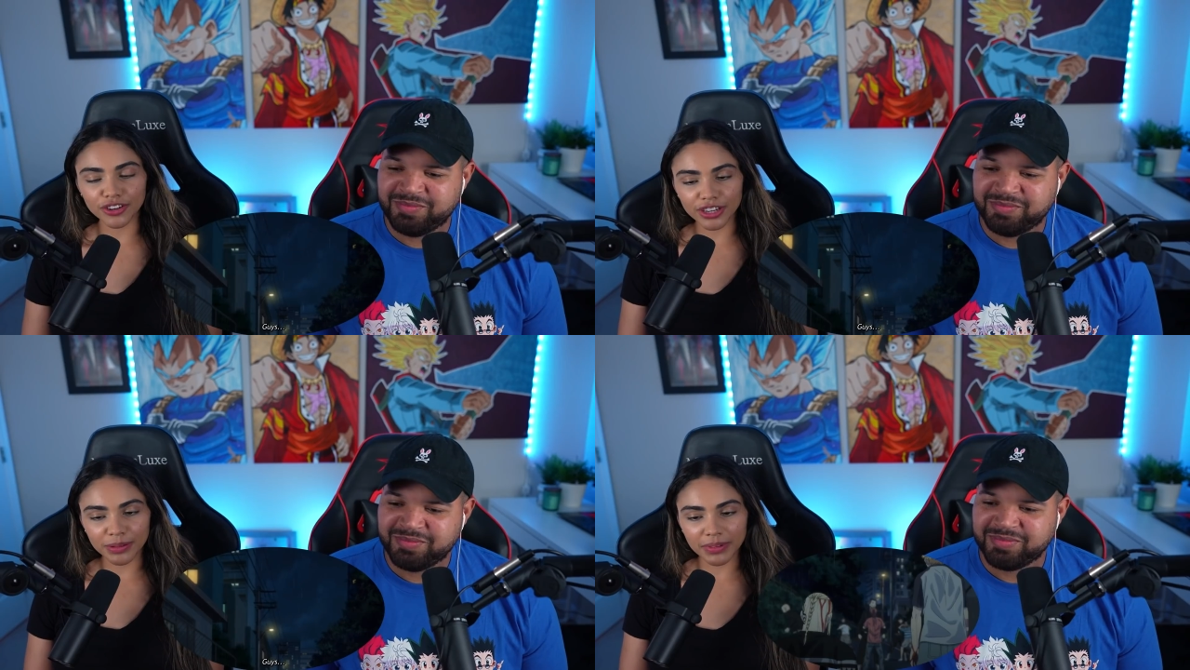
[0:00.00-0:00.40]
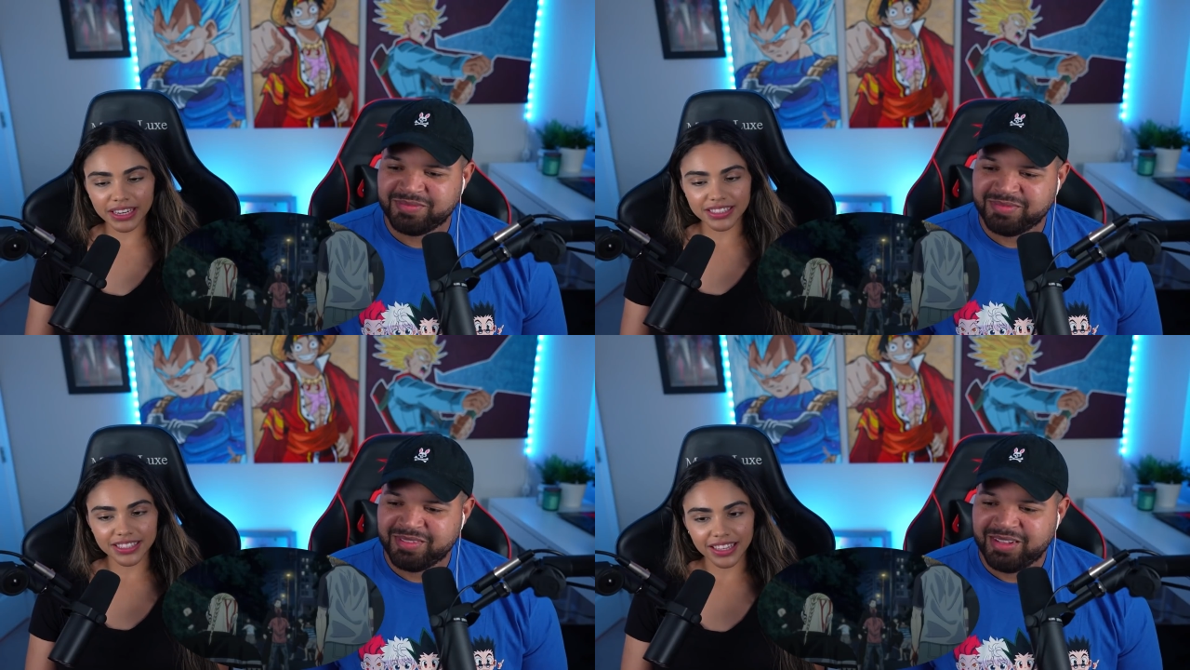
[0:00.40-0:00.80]
Speaker 1: 30
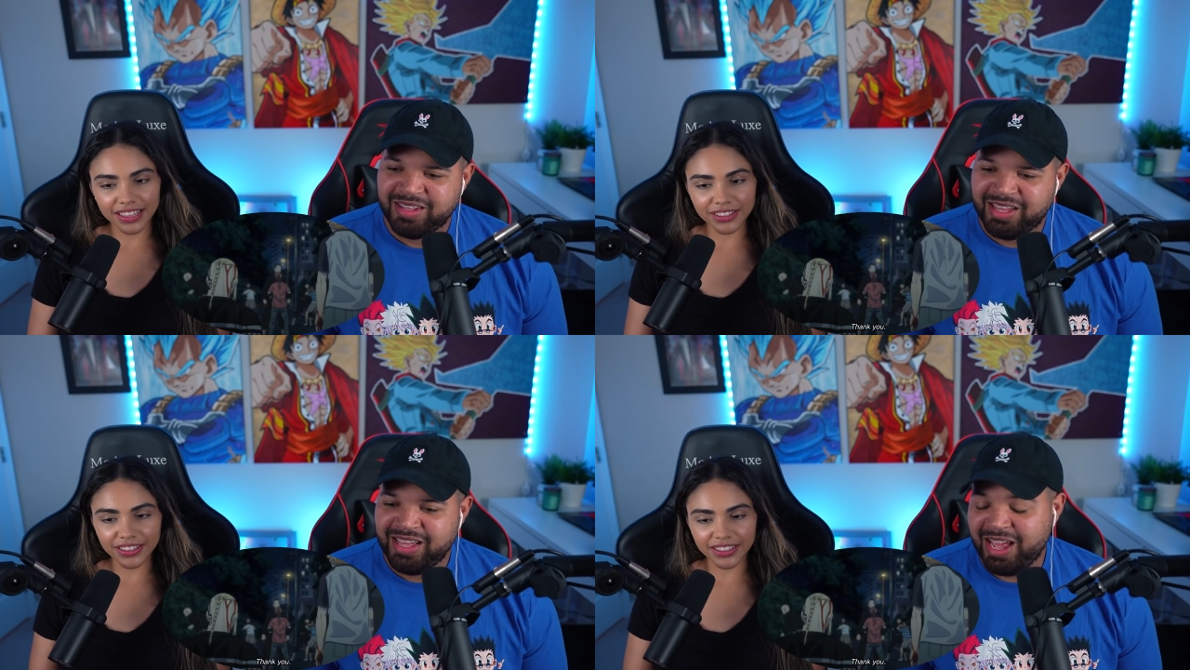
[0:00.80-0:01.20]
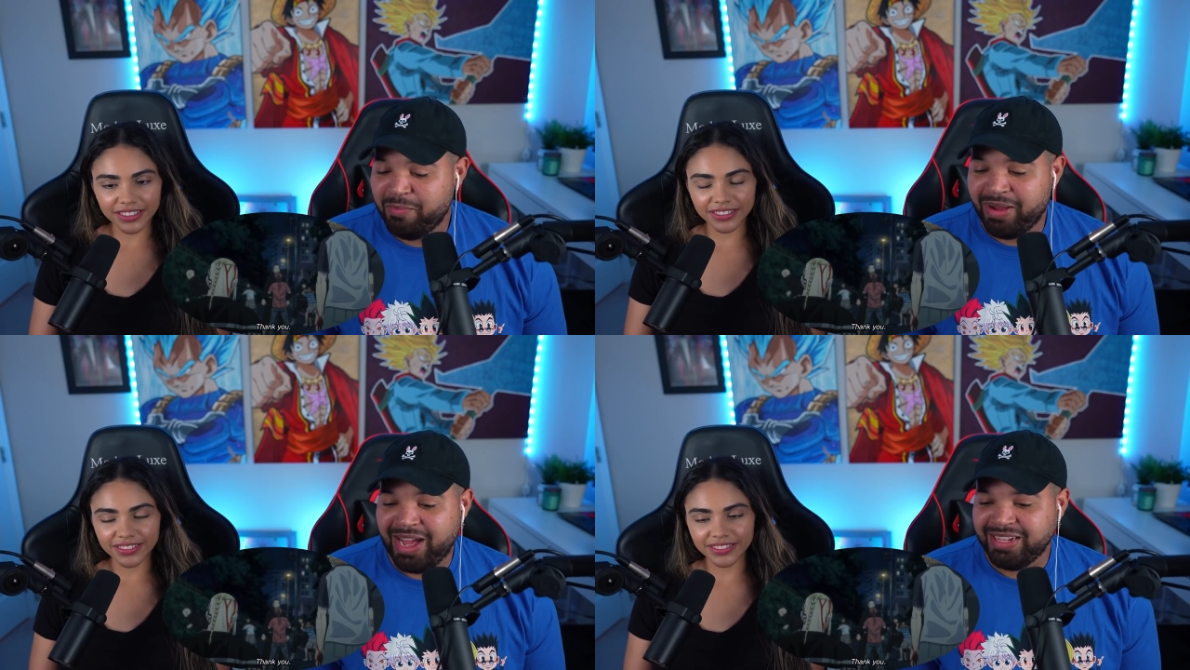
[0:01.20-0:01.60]
minutes later.
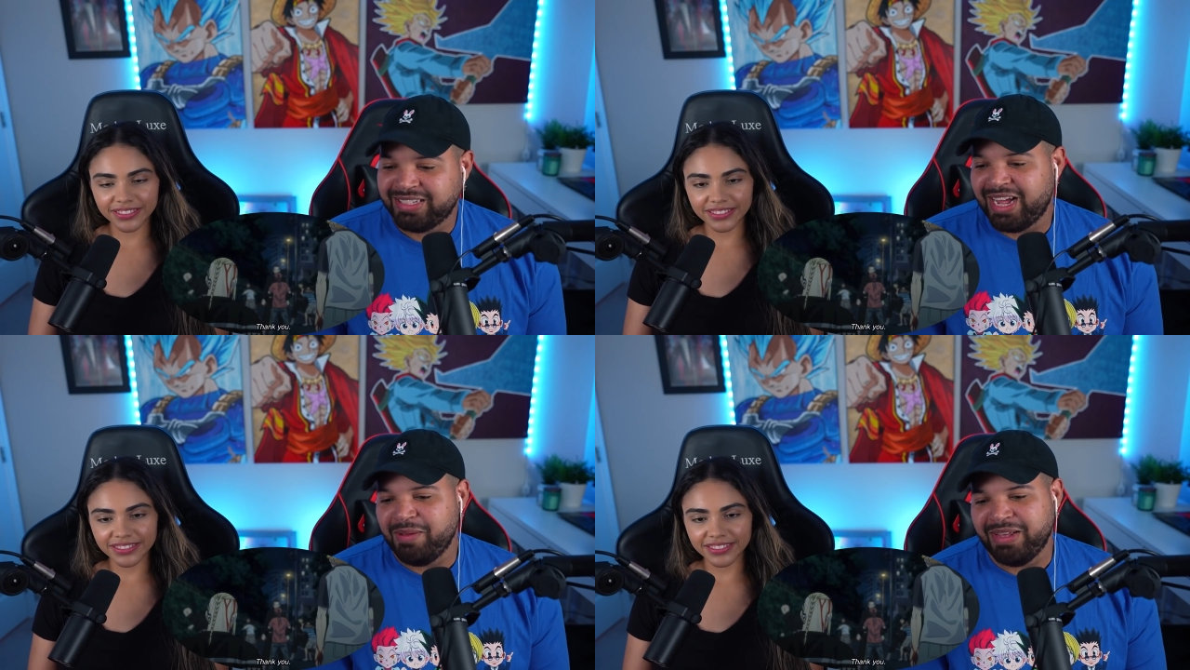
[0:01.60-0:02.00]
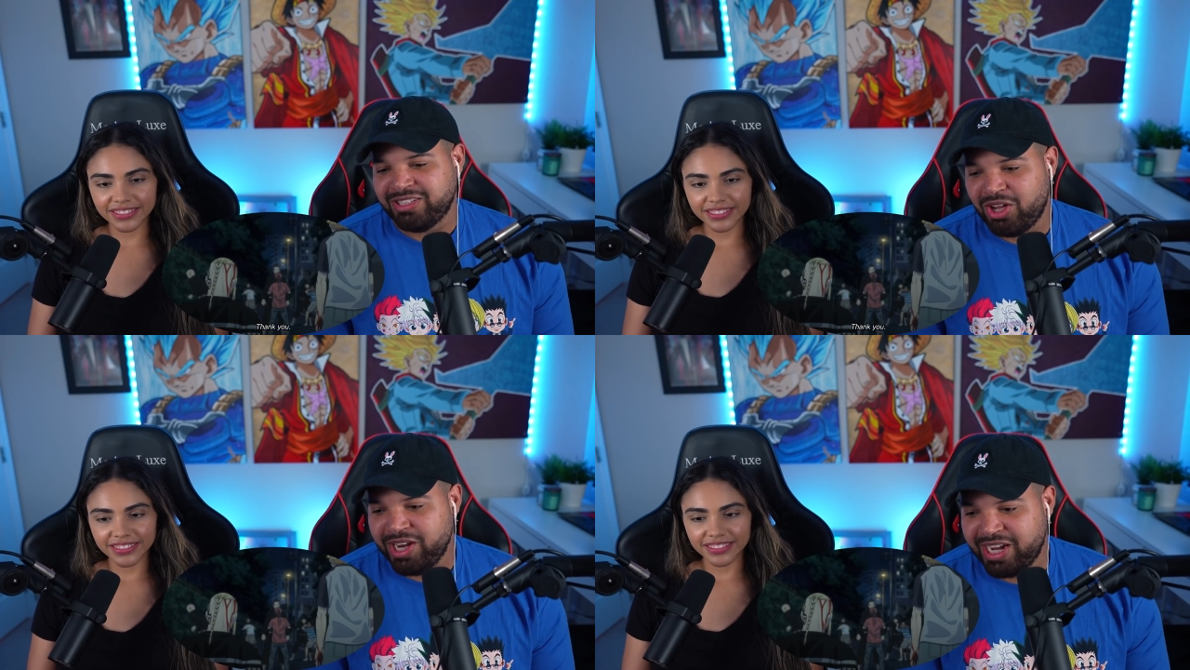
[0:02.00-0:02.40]
Yeah,
Speaker 2: buying time.
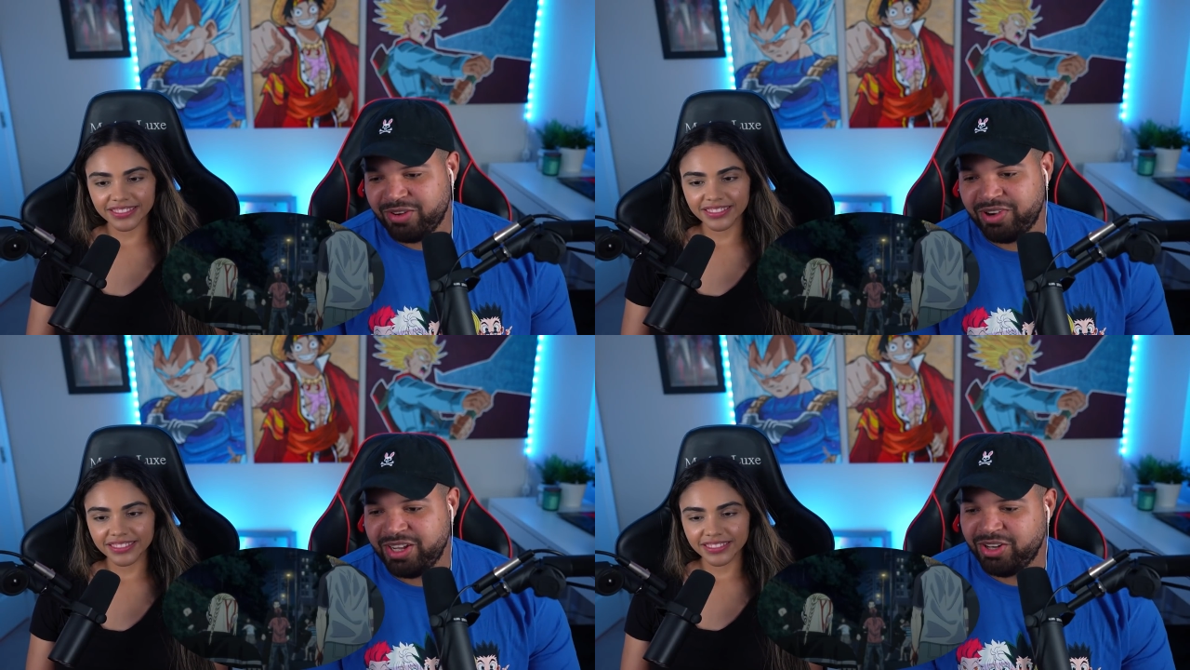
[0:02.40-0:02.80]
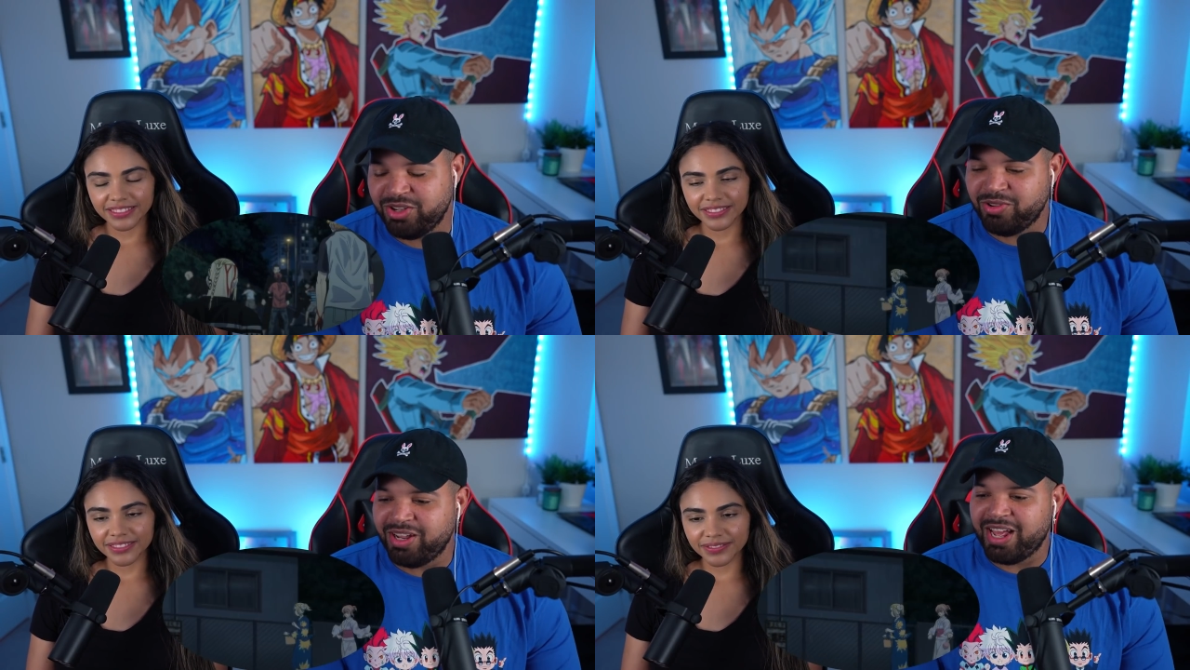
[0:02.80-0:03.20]
That's all they can really
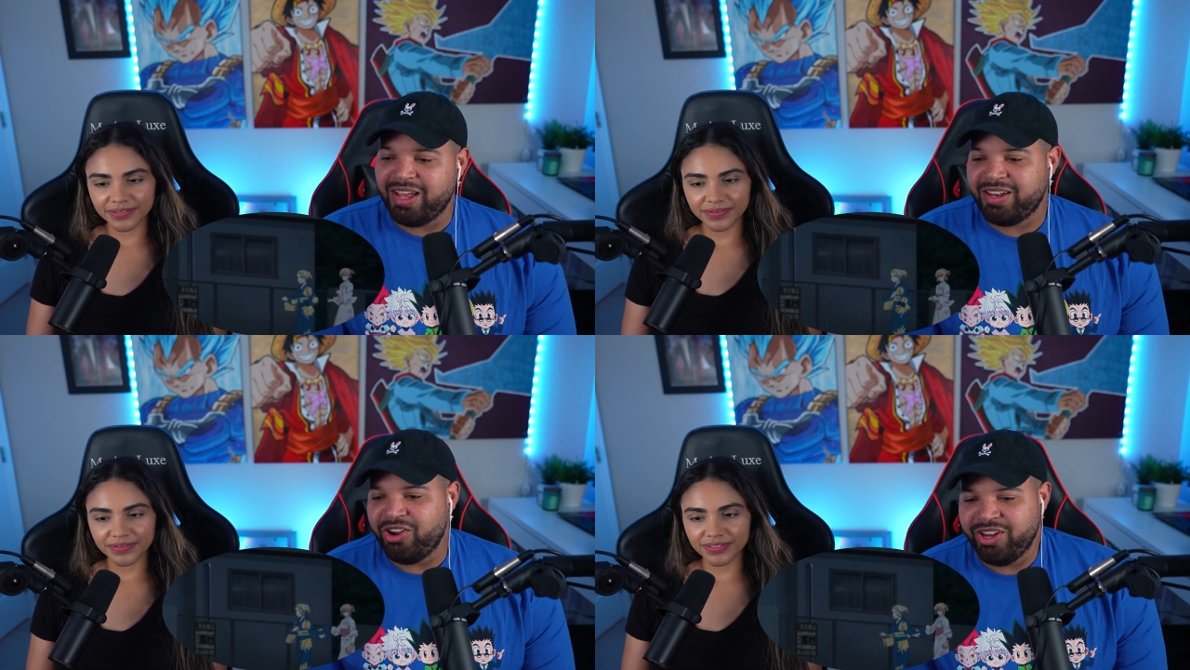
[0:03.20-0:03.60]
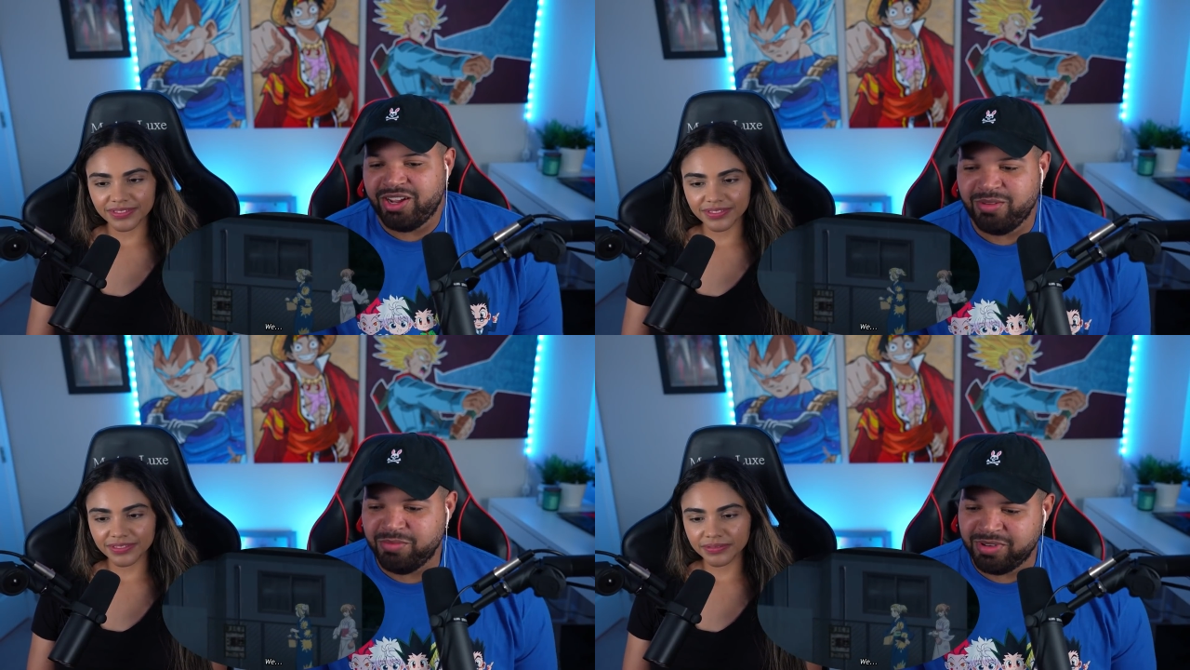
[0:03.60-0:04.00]
do. Look at they're
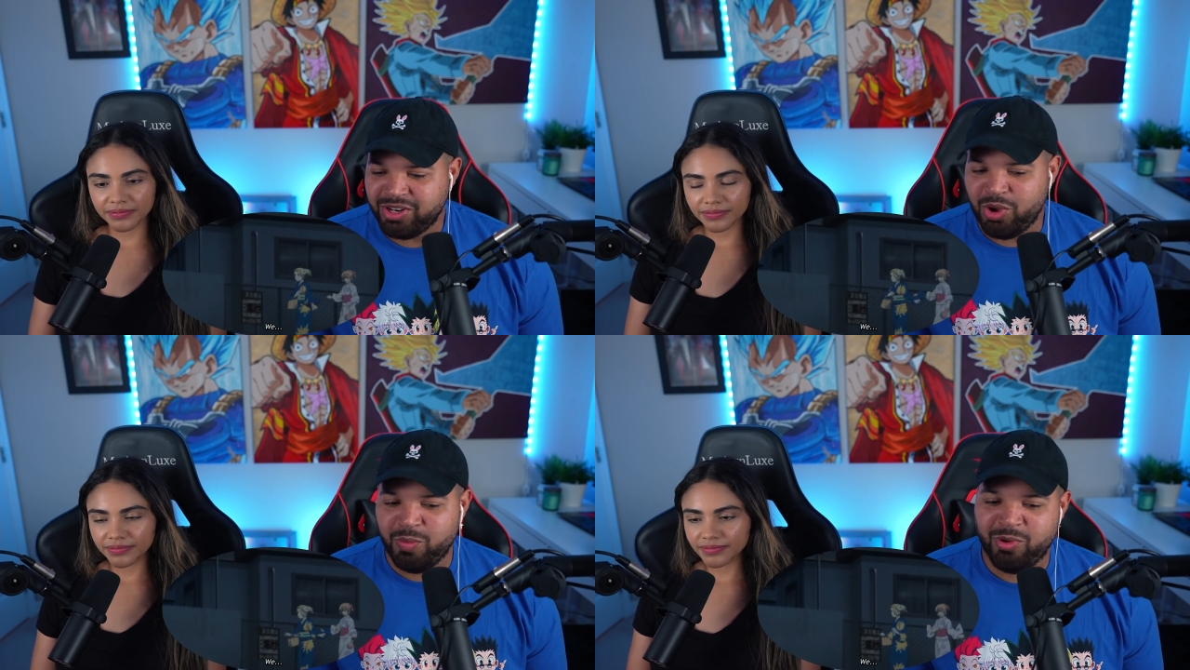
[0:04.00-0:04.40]
young little